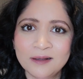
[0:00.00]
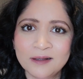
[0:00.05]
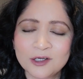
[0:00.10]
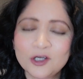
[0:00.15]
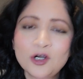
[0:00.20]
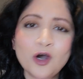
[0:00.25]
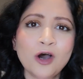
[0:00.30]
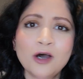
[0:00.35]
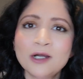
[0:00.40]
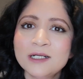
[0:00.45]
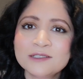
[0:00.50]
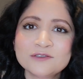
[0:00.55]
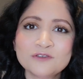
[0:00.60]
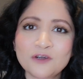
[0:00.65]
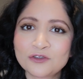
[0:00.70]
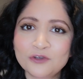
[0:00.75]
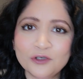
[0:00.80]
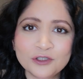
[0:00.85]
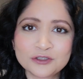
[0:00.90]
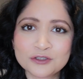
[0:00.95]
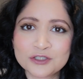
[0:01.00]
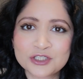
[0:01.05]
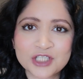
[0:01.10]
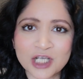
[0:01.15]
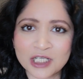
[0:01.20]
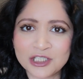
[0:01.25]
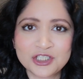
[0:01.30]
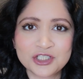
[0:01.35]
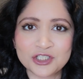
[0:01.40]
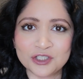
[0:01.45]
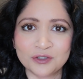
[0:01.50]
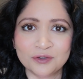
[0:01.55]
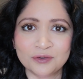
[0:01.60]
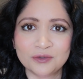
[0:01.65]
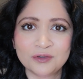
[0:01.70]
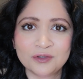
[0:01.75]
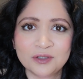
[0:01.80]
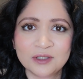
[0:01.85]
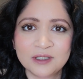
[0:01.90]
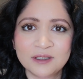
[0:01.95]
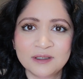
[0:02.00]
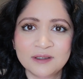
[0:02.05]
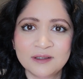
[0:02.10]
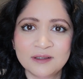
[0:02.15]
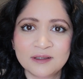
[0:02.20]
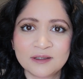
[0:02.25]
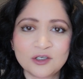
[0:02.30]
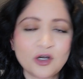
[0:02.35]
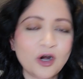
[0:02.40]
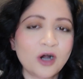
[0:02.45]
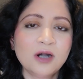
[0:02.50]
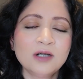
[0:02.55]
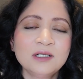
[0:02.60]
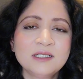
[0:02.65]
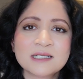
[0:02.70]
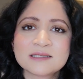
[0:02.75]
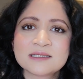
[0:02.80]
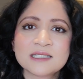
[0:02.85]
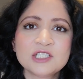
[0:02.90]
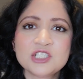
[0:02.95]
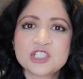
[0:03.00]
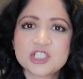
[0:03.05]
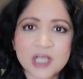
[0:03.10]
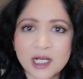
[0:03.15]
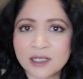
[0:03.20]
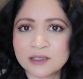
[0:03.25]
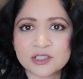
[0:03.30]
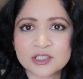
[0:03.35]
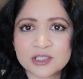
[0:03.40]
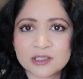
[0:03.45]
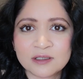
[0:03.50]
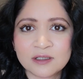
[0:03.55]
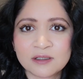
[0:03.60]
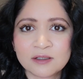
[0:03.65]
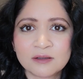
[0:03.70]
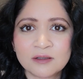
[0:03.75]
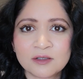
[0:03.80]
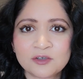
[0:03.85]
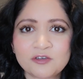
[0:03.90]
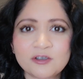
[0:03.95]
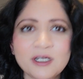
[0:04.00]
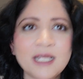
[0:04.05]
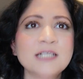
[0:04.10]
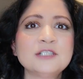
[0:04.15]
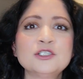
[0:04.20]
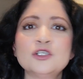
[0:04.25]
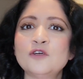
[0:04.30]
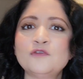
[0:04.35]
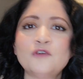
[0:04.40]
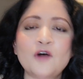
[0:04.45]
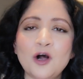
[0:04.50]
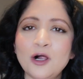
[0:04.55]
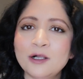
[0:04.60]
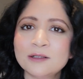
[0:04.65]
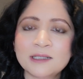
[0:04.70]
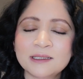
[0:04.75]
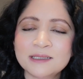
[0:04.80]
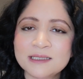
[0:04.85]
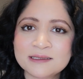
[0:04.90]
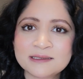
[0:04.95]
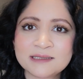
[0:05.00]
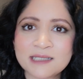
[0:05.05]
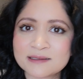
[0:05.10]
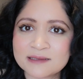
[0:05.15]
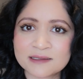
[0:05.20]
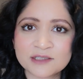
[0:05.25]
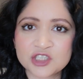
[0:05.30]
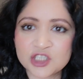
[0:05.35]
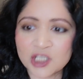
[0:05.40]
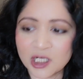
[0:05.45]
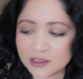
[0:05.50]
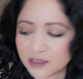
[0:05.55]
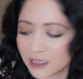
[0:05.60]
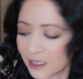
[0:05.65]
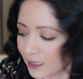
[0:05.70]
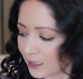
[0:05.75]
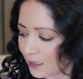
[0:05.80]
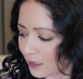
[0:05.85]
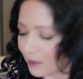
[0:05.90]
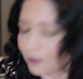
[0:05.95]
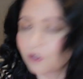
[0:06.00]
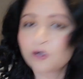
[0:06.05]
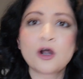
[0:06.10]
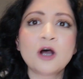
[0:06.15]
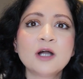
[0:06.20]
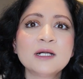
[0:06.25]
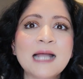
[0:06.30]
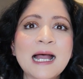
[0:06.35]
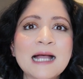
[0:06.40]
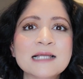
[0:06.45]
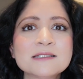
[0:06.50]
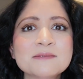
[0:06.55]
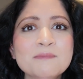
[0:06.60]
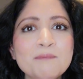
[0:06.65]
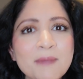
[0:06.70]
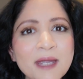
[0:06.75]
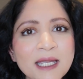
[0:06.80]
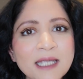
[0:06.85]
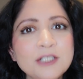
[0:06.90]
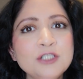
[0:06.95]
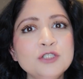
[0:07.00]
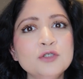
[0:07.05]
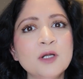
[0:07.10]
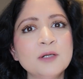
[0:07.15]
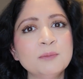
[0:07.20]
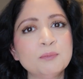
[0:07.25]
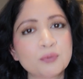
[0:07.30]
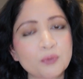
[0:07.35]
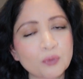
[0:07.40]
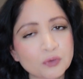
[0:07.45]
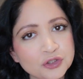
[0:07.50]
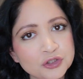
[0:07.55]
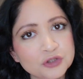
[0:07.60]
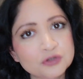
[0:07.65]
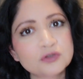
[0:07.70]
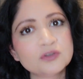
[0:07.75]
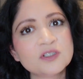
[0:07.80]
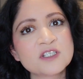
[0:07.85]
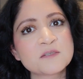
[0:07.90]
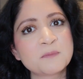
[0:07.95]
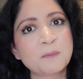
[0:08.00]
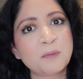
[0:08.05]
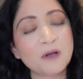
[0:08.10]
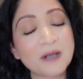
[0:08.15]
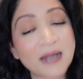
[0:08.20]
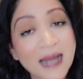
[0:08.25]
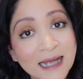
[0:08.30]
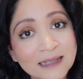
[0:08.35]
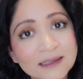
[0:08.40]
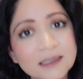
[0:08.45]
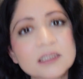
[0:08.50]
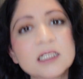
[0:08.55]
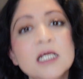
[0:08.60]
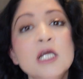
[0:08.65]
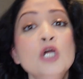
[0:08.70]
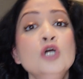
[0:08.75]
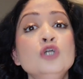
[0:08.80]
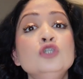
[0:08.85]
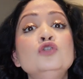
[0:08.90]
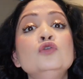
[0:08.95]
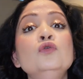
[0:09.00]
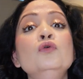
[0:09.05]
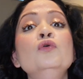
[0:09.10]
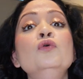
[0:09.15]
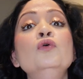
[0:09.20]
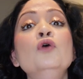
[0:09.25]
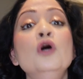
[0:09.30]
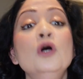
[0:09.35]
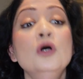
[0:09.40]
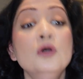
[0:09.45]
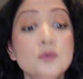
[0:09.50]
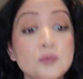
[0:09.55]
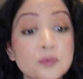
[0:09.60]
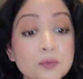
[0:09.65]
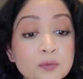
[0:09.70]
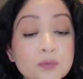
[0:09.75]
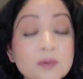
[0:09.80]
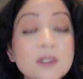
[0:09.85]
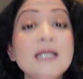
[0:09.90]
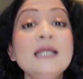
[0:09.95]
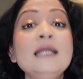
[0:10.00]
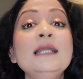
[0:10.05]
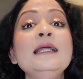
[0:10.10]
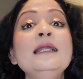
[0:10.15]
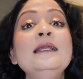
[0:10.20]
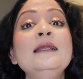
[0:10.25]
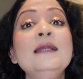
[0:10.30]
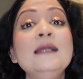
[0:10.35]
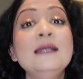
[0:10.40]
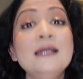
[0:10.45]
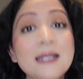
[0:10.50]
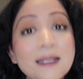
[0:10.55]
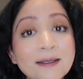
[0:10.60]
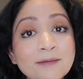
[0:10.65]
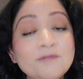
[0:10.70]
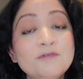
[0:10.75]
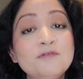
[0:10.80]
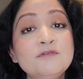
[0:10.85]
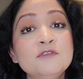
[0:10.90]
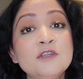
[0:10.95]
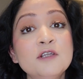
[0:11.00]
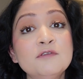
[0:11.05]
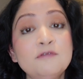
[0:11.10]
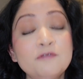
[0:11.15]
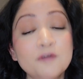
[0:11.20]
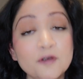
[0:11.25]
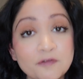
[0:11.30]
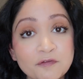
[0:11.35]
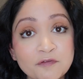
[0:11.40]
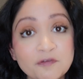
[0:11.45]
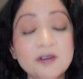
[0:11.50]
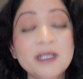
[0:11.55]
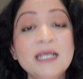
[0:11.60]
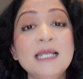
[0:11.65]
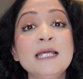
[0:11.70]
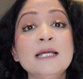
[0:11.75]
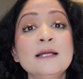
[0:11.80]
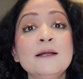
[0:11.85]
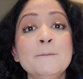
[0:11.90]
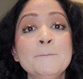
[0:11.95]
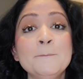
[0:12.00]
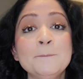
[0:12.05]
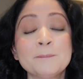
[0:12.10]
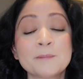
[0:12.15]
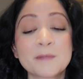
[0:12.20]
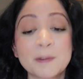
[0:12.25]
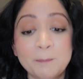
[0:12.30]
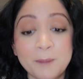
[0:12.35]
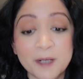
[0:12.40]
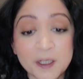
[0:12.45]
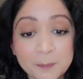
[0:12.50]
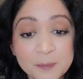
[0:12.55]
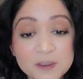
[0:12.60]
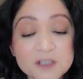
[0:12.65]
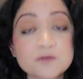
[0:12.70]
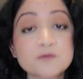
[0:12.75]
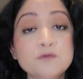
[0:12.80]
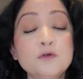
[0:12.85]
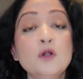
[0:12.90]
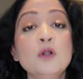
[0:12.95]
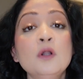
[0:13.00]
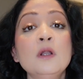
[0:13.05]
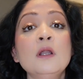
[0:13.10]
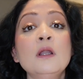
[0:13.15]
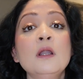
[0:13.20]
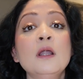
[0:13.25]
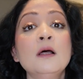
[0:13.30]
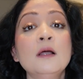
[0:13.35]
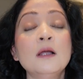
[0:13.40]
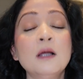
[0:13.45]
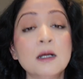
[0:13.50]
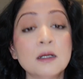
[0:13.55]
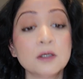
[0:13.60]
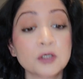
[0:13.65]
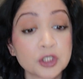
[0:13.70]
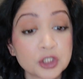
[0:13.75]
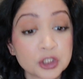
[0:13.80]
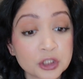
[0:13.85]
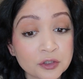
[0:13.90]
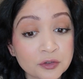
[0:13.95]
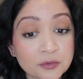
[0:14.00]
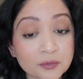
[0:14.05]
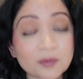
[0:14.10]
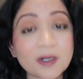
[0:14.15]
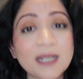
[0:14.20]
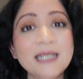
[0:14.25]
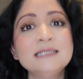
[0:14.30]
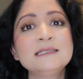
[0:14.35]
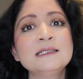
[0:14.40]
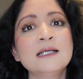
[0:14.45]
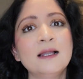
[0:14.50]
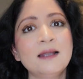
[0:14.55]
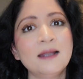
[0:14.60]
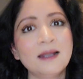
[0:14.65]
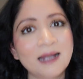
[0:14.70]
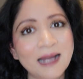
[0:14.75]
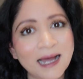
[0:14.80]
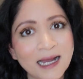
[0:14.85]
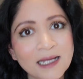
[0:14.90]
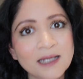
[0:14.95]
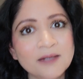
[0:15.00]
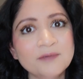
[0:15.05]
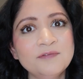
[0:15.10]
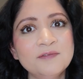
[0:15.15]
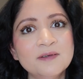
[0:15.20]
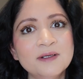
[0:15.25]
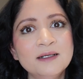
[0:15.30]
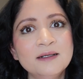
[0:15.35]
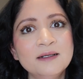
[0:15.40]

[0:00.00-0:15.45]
God is not going to judge you. God doesn't judge. Creator of all that is doesn't judge. God has made you and brought you to this planet to really live the fulfilling, purposeful, great life